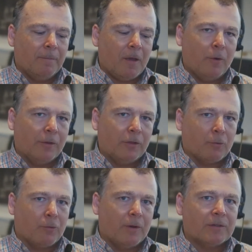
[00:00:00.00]
of what the
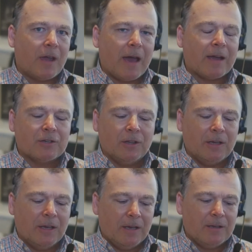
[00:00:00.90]
risk
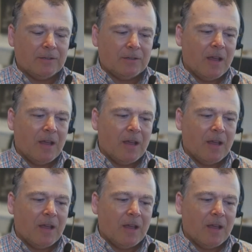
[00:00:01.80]
actually is.